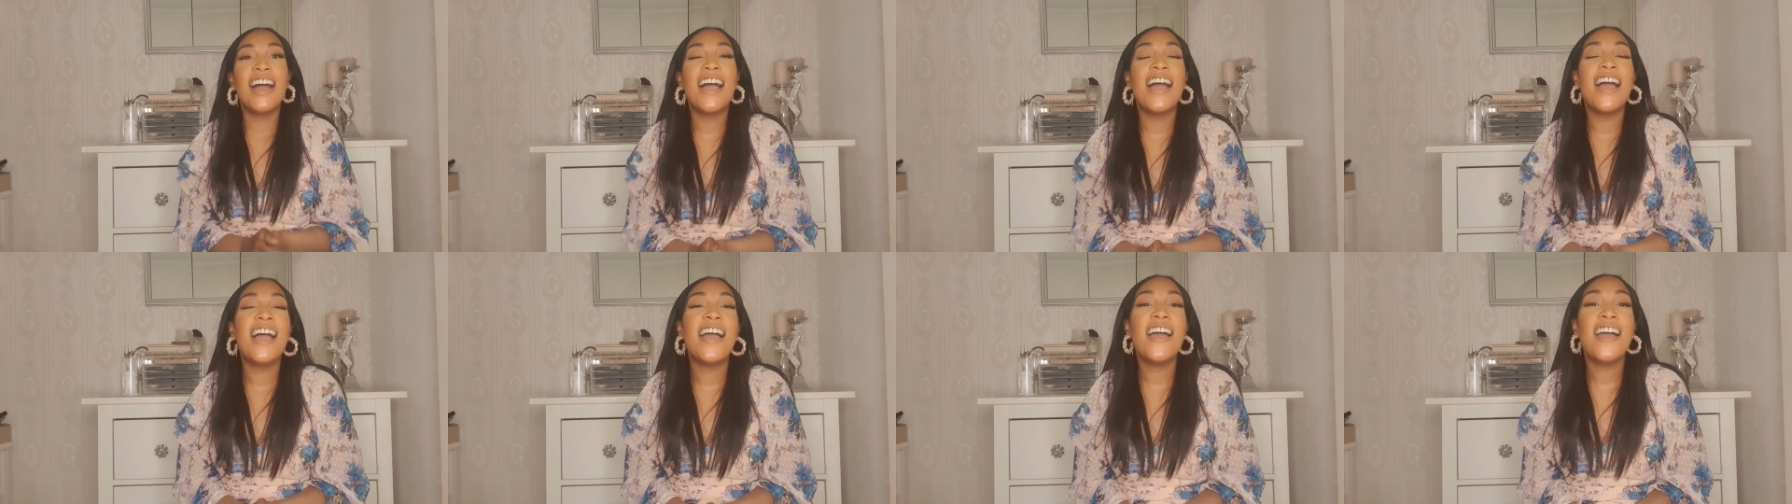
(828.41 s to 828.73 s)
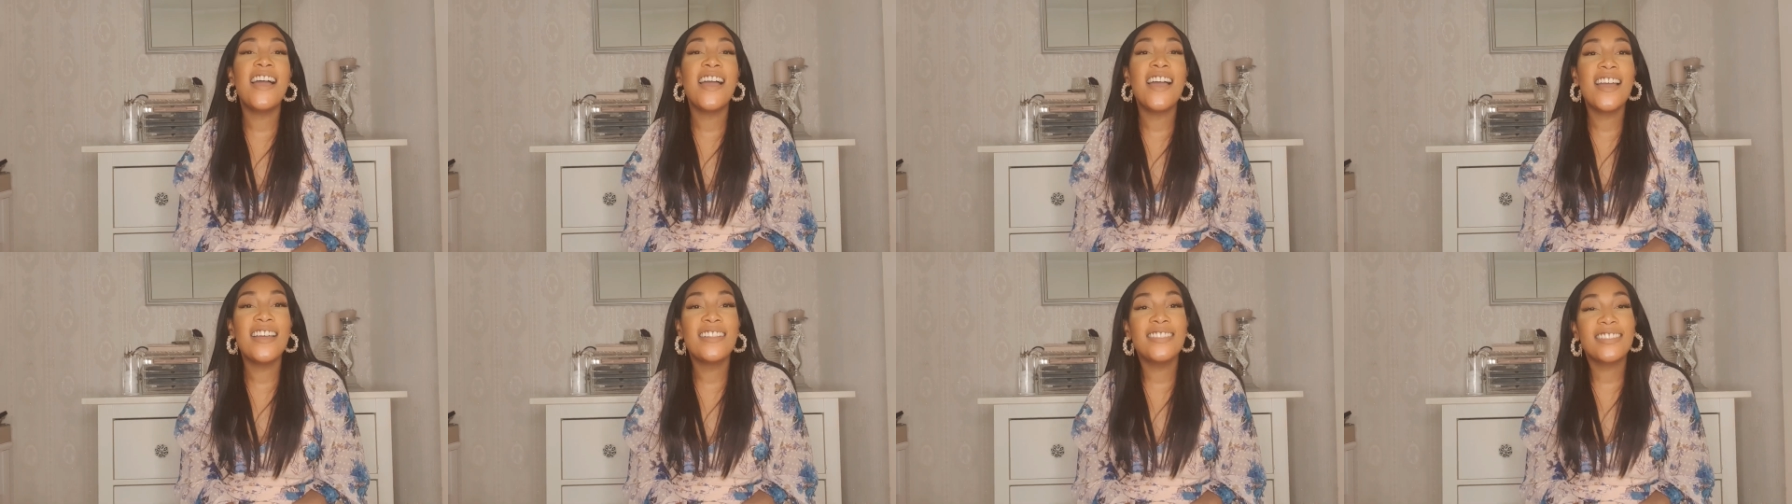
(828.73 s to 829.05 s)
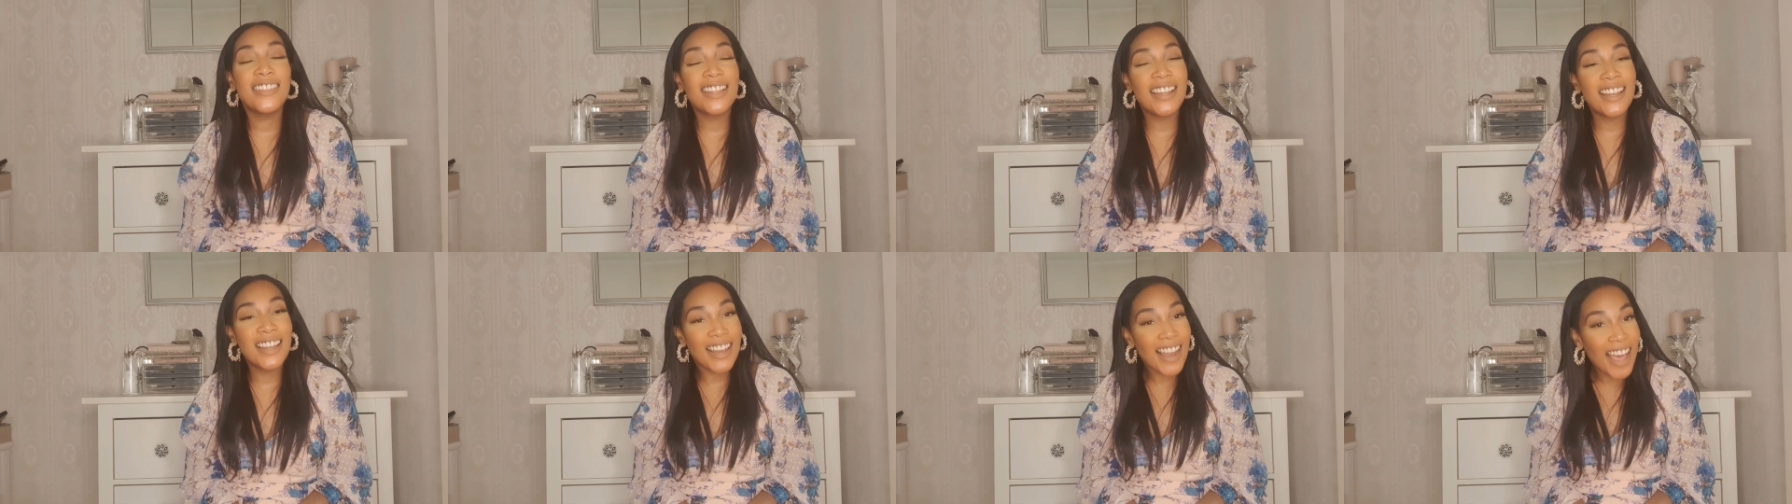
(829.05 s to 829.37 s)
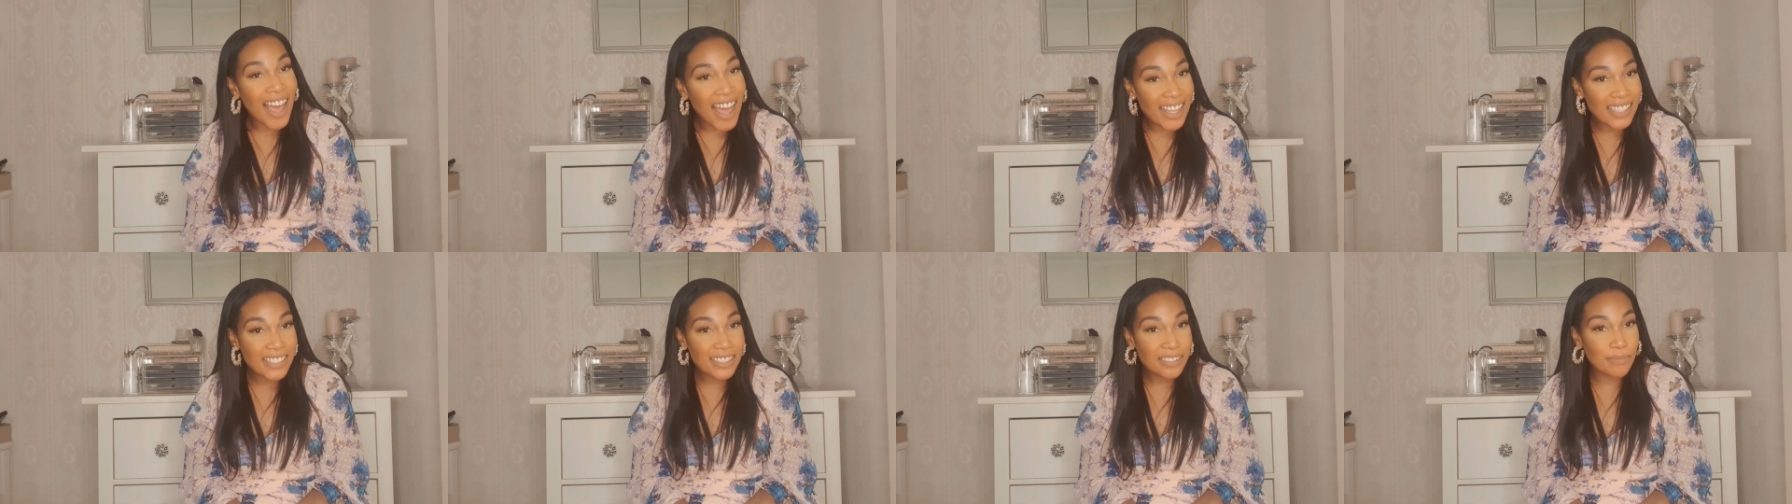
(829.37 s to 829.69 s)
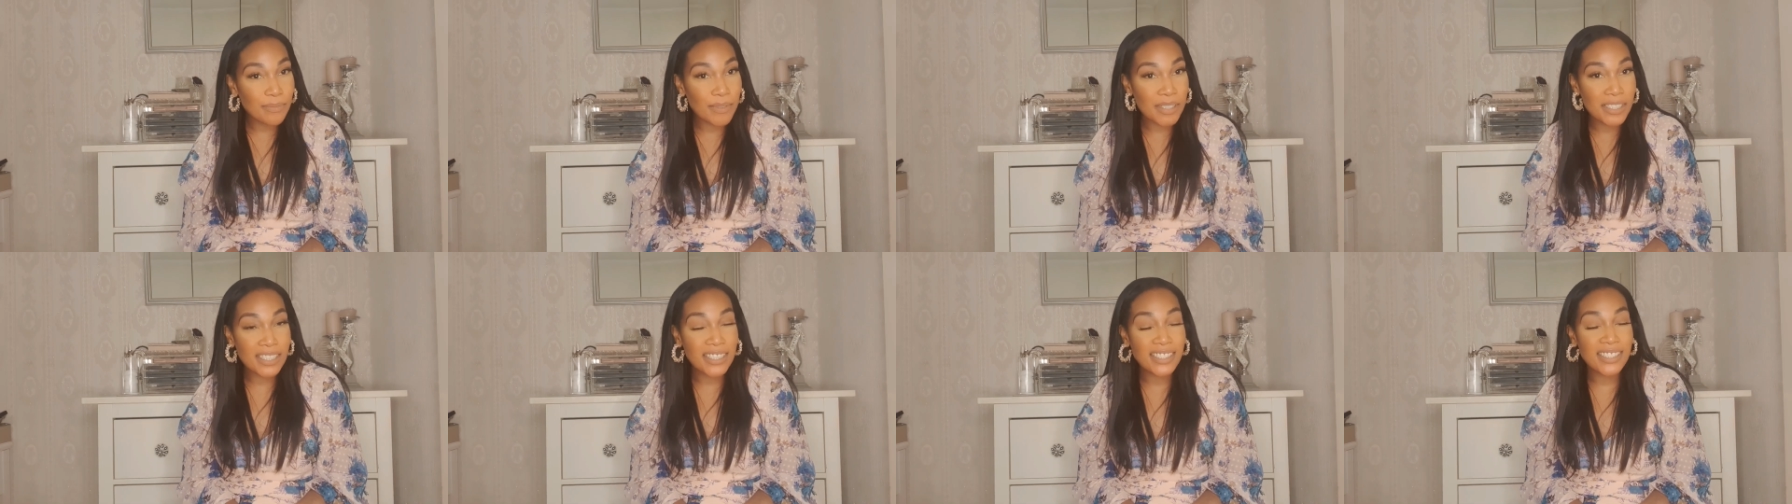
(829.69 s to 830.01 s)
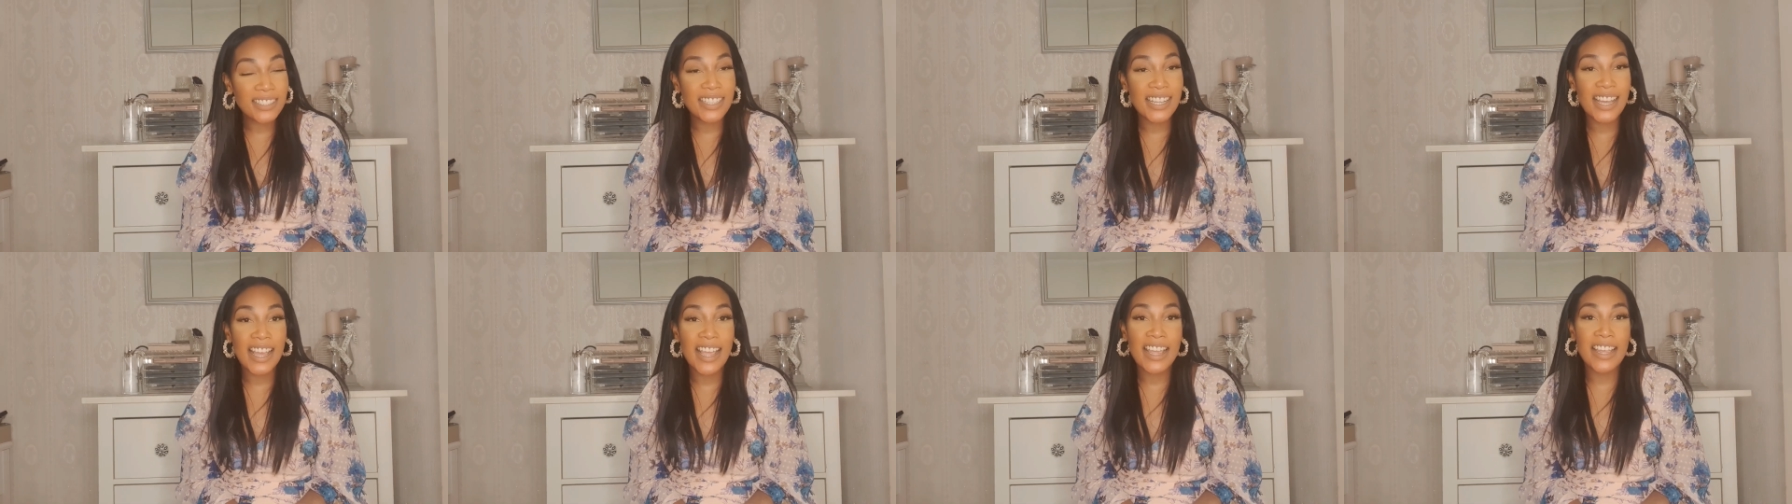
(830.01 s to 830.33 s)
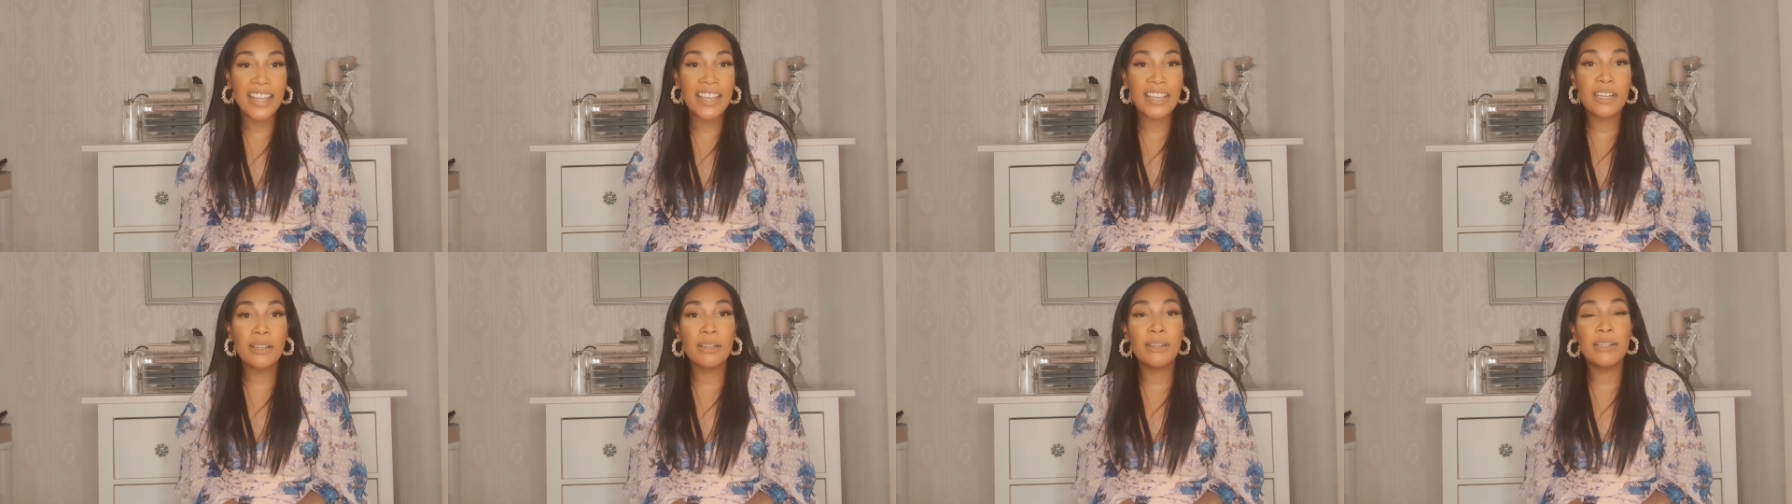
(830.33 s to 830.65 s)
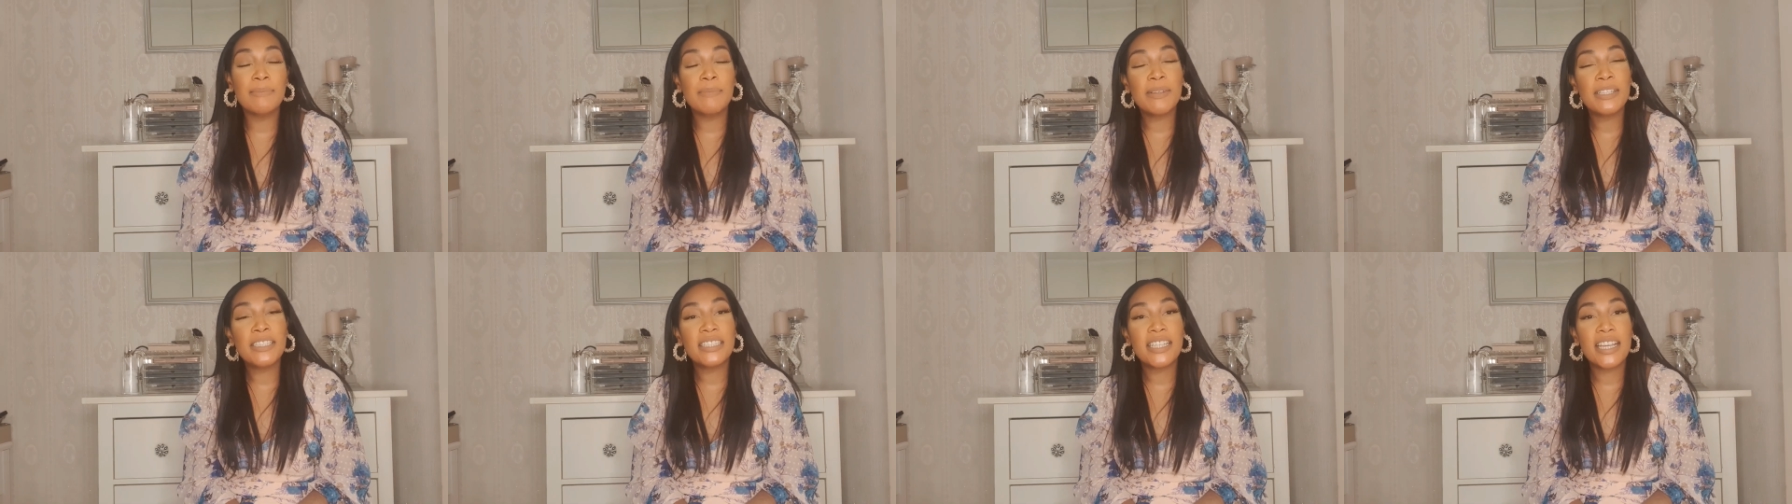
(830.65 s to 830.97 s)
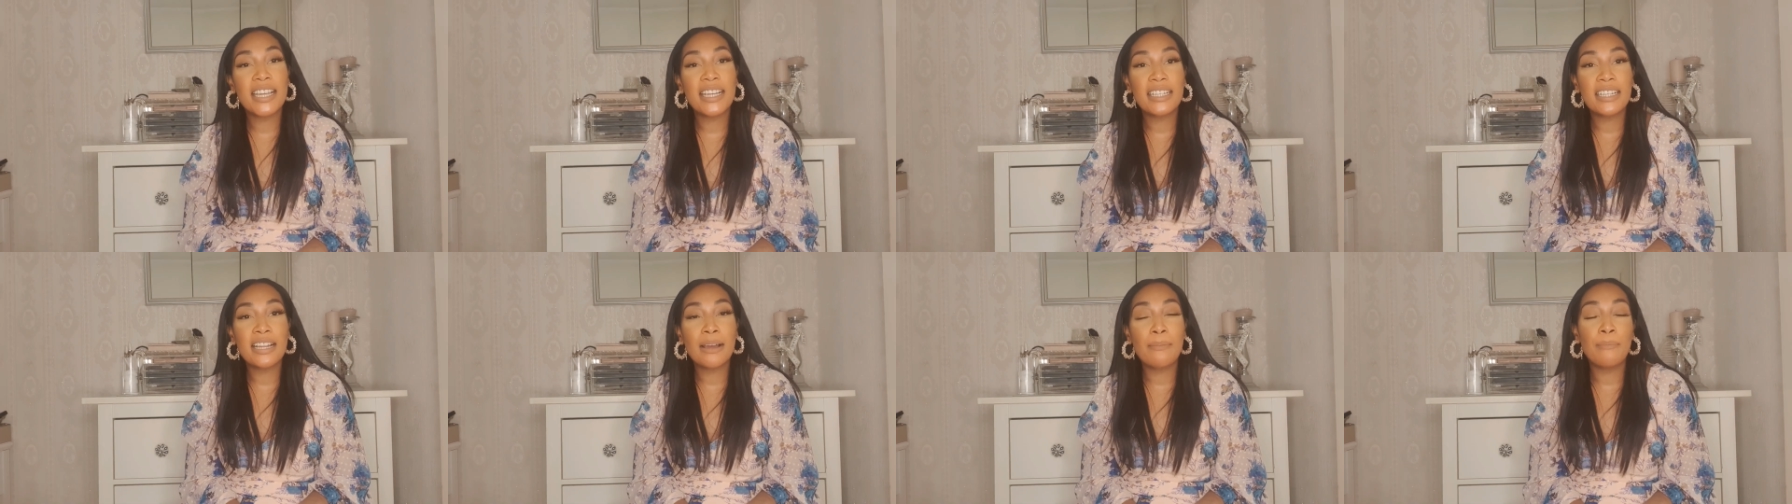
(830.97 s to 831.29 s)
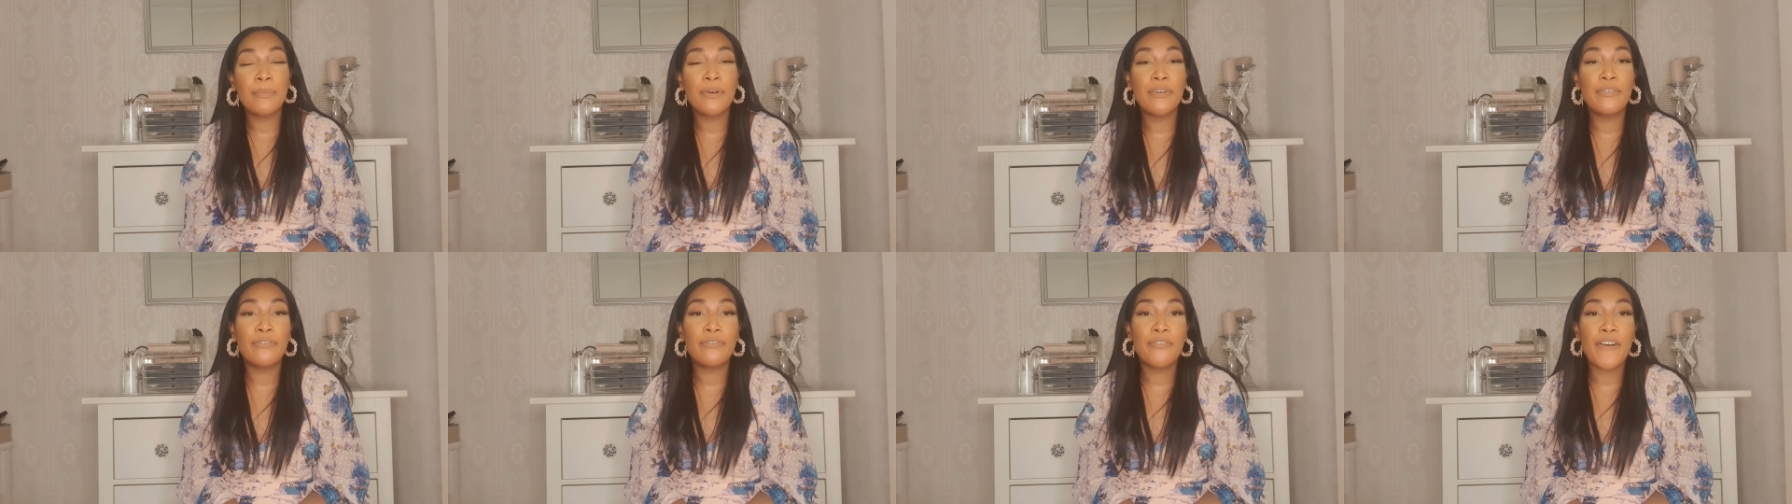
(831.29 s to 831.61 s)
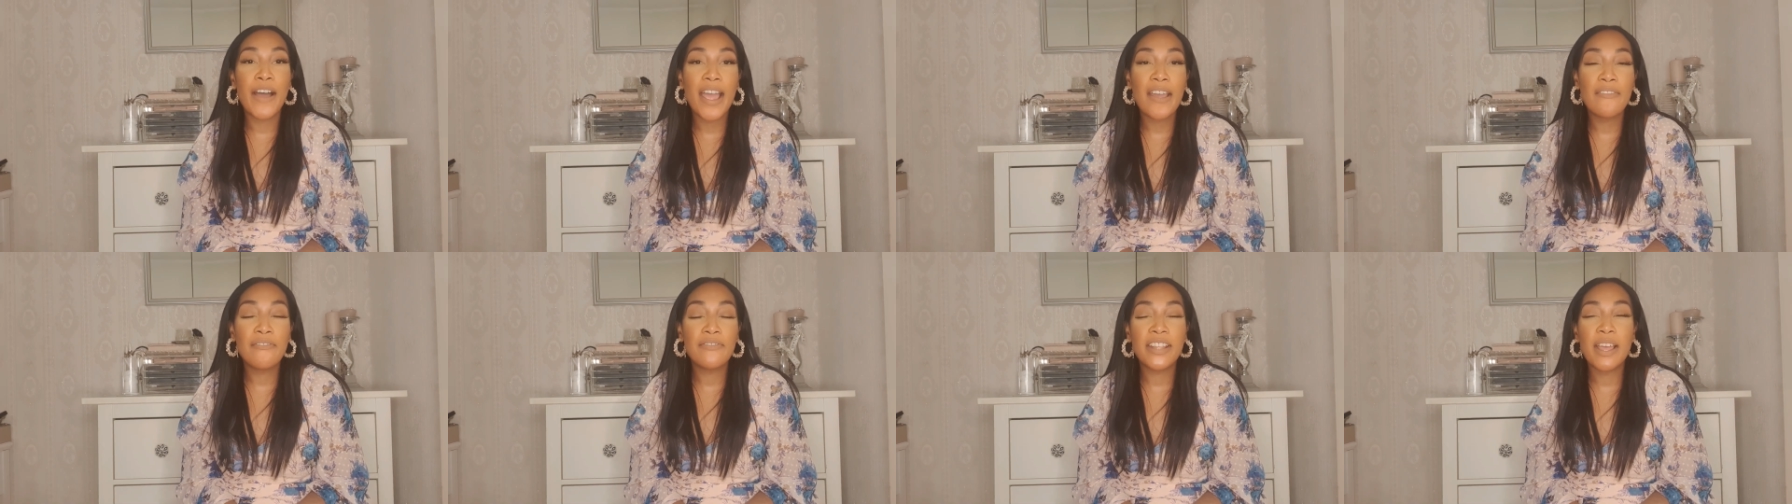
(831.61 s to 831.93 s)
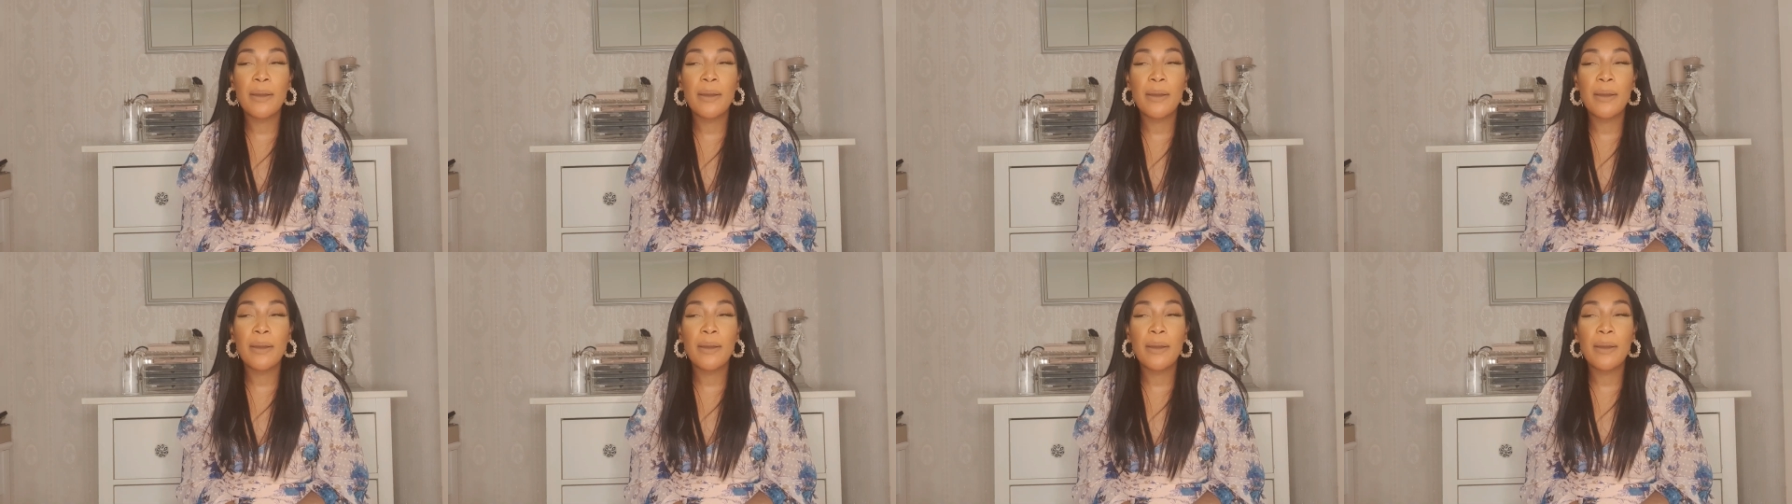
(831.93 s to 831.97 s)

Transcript: And the last mistake, the mistake number 5,